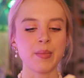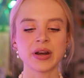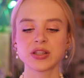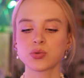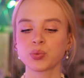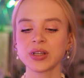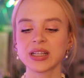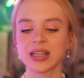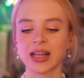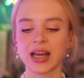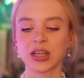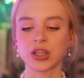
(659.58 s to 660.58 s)
but it's written
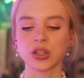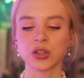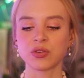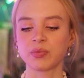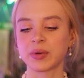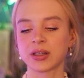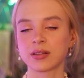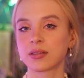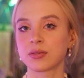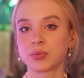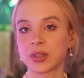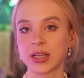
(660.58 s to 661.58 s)
like you've
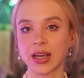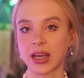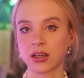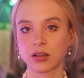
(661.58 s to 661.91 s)
been reading a